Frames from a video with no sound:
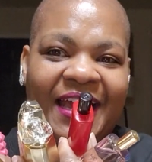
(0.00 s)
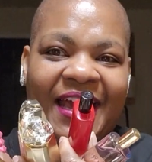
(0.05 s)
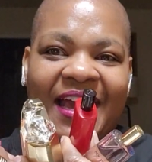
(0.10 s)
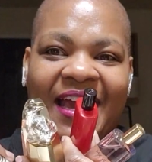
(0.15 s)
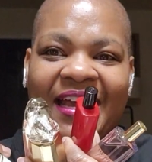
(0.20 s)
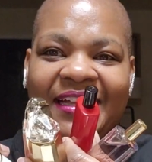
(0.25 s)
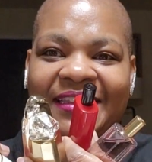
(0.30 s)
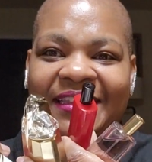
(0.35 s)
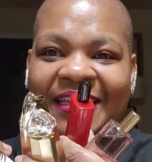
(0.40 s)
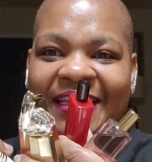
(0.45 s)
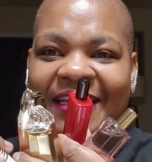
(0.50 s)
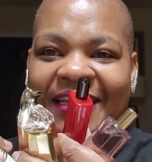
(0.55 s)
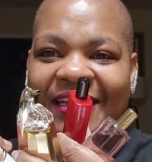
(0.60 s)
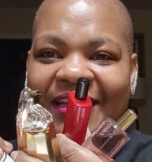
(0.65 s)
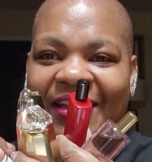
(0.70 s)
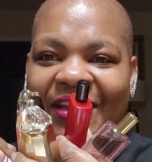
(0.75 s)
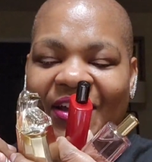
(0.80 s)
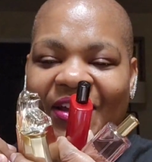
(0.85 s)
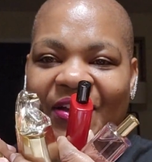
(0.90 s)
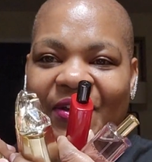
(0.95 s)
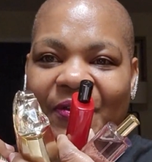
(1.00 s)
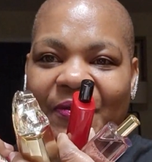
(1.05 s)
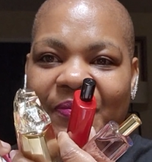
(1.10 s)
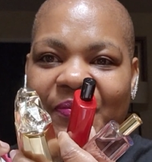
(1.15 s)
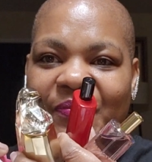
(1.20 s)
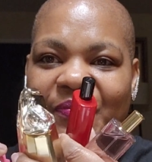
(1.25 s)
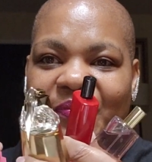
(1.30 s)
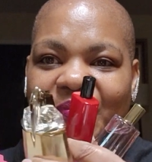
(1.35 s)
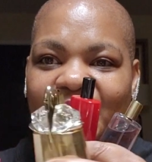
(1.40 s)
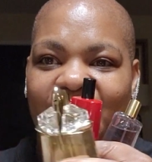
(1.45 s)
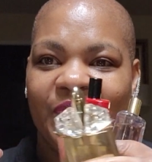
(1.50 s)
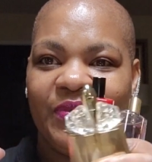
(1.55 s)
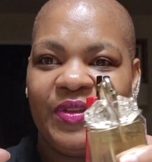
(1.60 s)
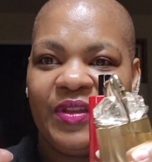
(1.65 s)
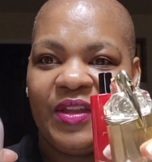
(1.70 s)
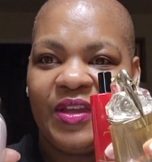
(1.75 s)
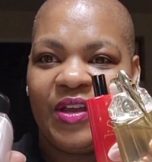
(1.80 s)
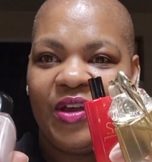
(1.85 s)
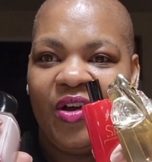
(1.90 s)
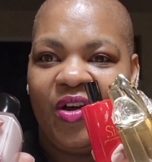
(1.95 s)
I think
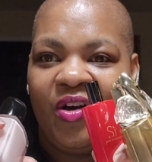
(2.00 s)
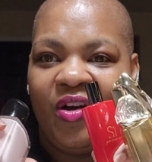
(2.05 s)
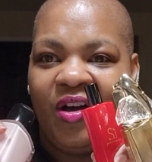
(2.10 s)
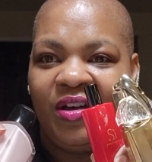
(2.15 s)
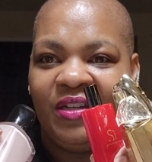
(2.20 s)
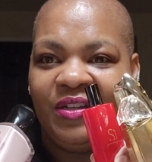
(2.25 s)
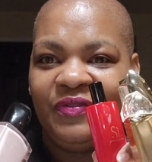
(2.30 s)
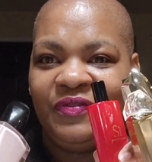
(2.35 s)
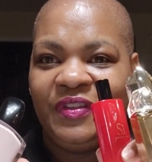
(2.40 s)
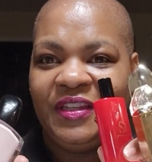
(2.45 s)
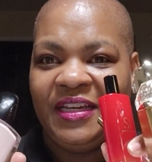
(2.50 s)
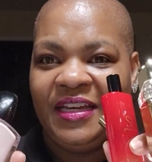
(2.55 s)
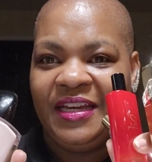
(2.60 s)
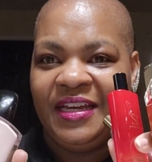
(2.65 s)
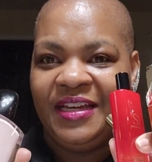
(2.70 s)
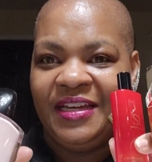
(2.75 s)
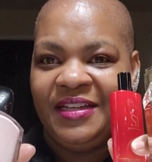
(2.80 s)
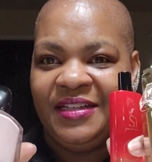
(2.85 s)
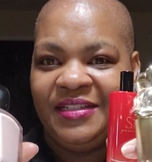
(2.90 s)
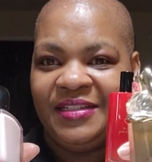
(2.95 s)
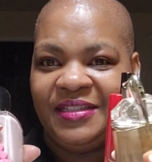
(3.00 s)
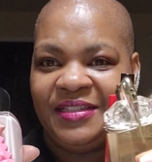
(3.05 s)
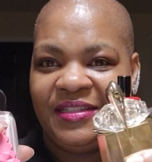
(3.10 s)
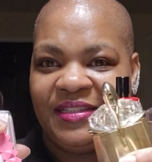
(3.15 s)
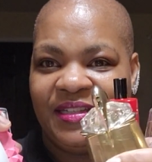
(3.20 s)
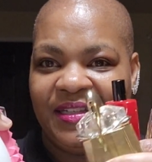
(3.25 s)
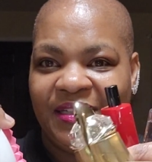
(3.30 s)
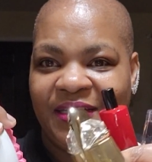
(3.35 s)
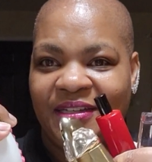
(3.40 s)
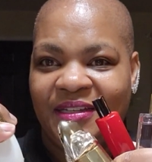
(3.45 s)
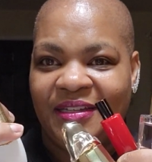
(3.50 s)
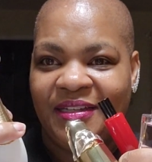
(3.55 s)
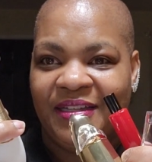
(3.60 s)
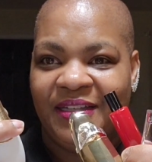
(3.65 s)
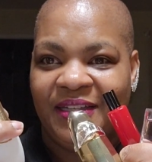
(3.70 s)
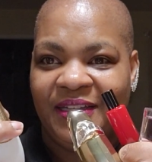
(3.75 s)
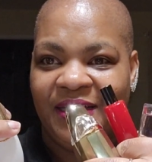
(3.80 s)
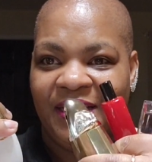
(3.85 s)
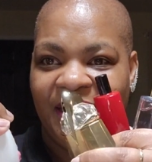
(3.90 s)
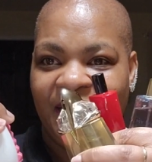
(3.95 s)
all of these
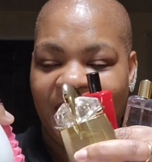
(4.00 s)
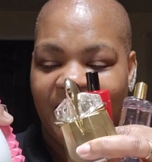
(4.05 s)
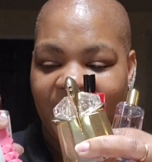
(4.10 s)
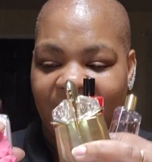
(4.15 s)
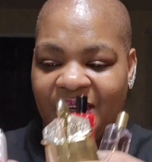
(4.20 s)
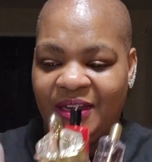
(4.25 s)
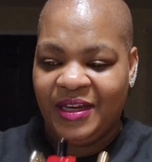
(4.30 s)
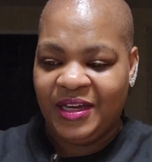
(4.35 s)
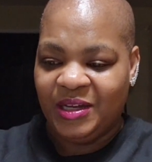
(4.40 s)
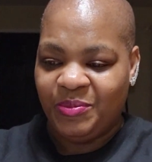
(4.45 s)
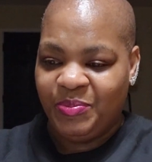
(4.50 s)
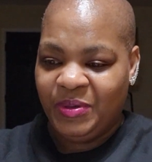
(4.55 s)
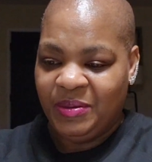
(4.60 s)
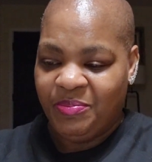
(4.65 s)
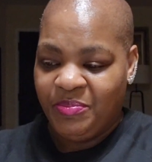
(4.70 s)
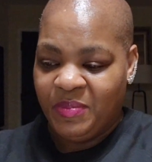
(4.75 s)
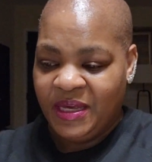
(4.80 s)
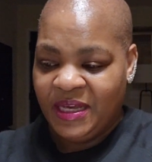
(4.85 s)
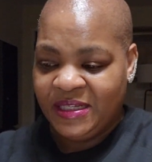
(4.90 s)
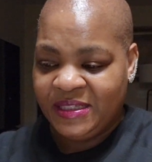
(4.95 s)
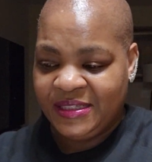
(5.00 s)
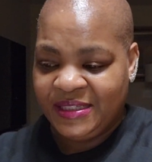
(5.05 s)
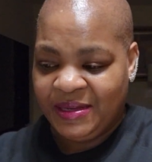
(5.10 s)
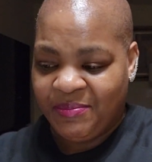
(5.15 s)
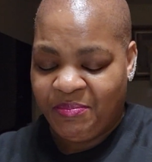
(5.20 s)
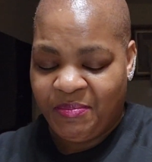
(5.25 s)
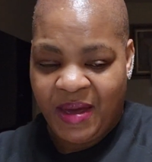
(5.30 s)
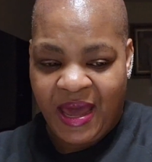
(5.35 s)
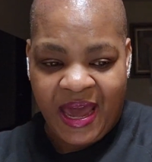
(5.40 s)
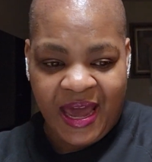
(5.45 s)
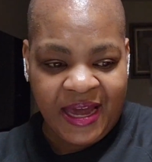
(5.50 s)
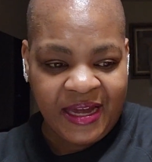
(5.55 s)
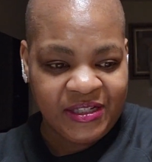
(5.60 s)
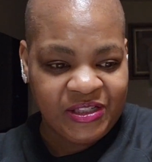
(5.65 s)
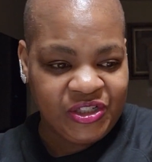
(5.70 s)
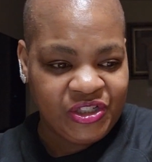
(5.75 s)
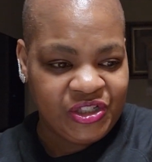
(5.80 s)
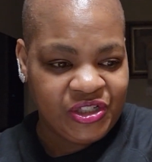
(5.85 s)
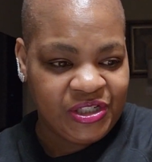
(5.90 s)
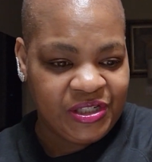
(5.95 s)
could be mixed and
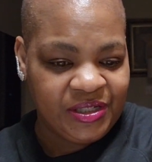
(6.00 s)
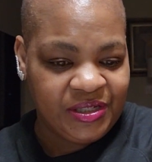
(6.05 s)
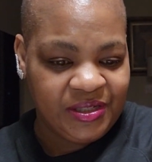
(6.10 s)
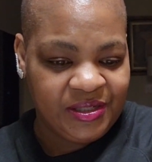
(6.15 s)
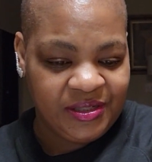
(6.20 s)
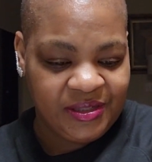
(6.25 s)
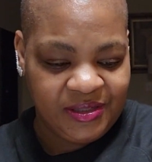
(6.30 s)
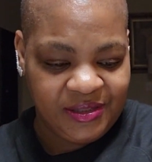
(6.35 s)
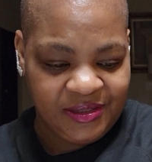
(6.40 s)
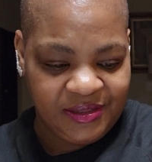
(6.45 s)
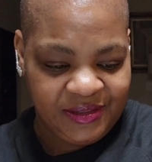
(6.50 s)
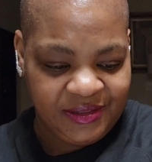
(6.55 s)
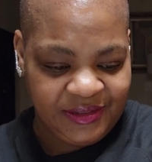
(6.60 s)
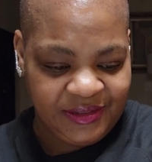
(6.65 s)
matched. And